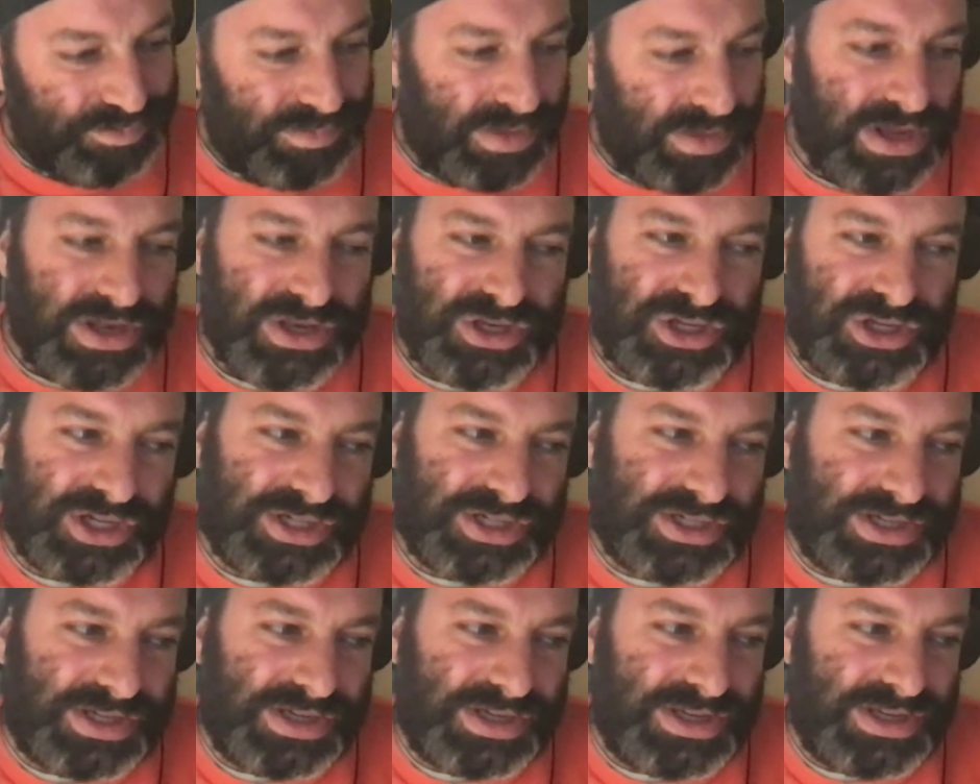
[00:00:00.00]

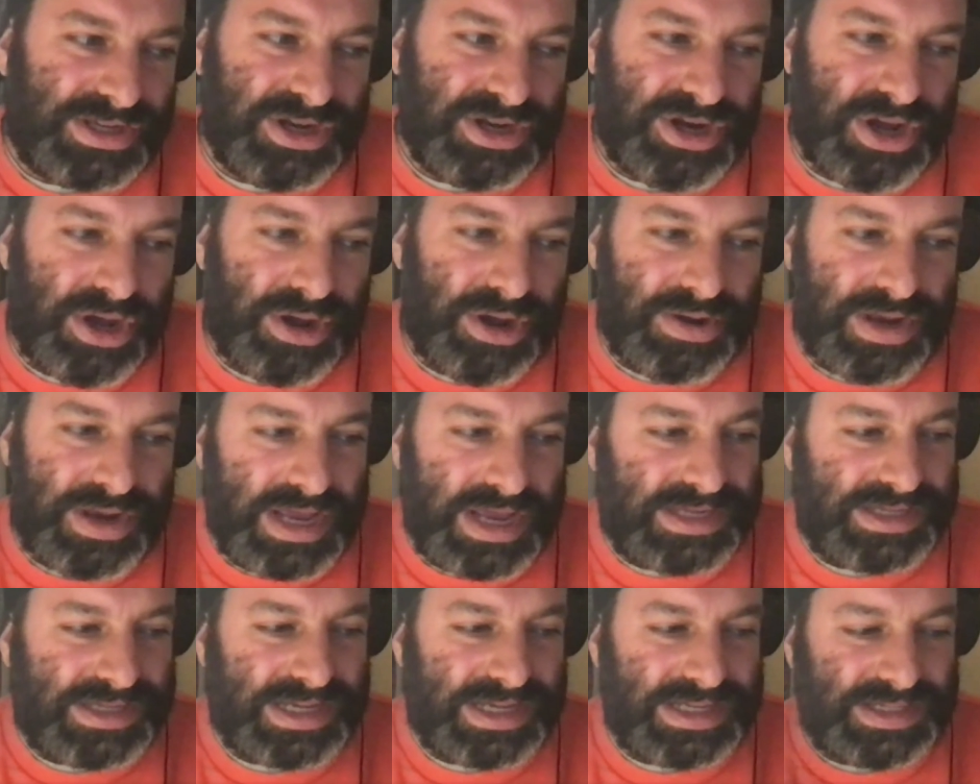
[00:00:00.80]
just, you know,
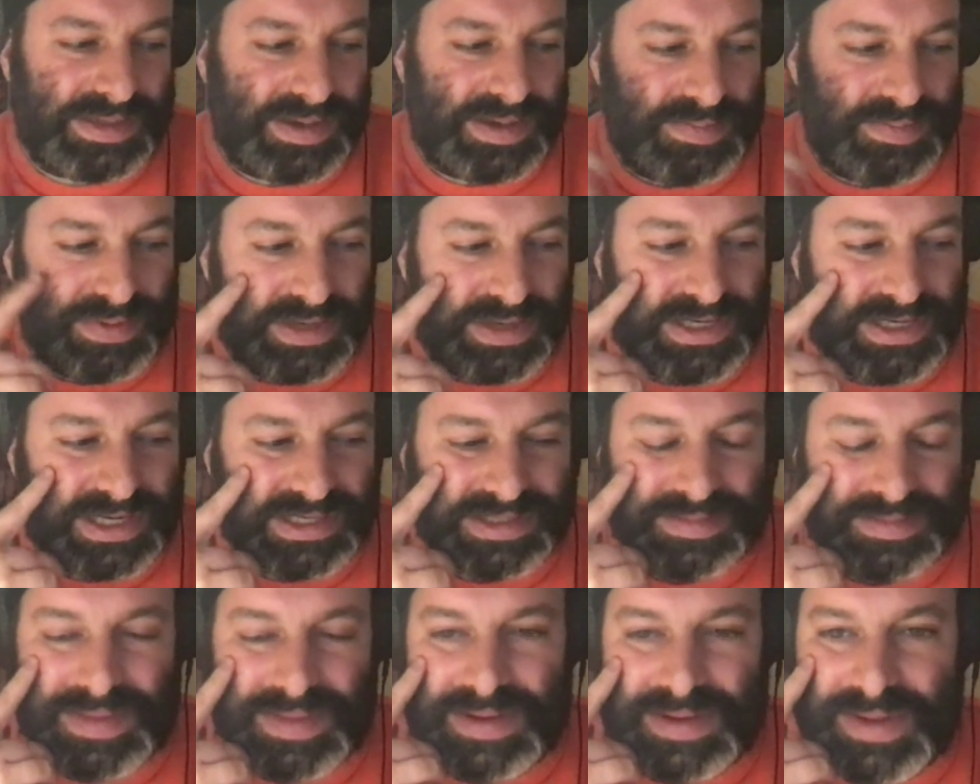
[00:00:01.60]
it's, it's, it, it
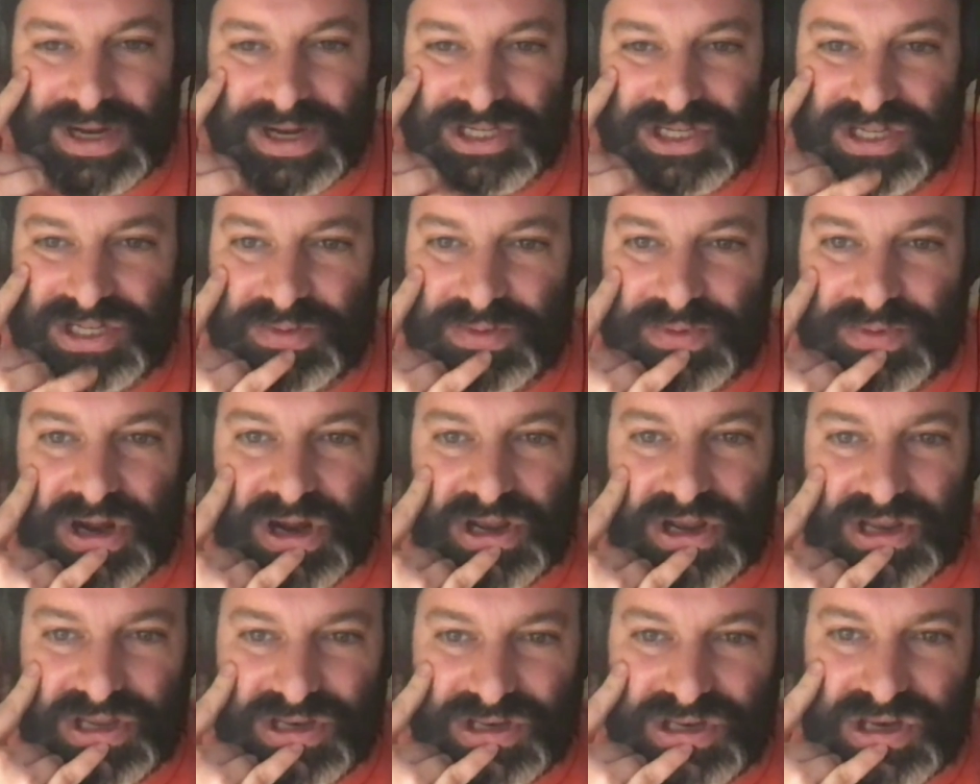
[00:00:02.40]
doesn't mean much that we're
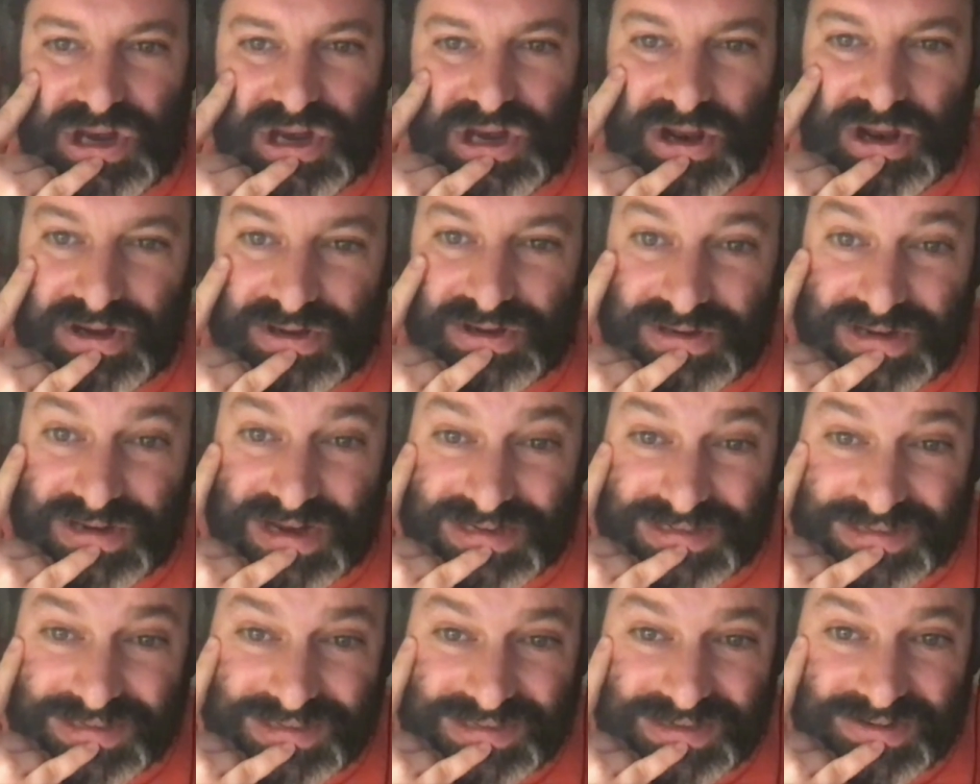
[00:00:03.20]
not, not
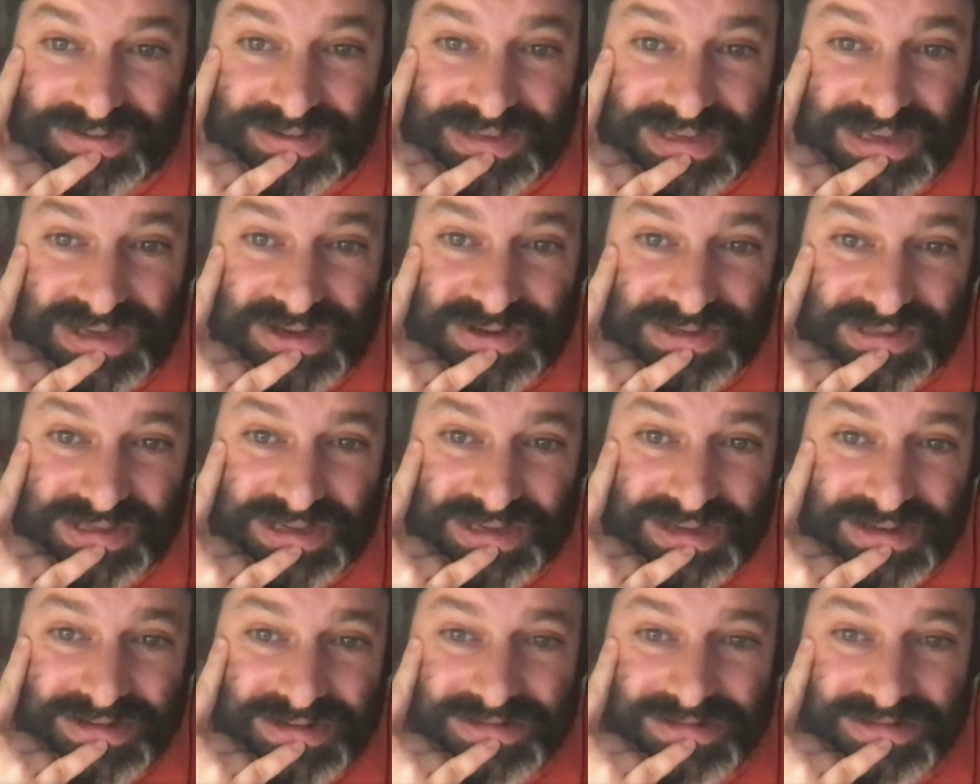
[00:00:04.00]
necessarily using it.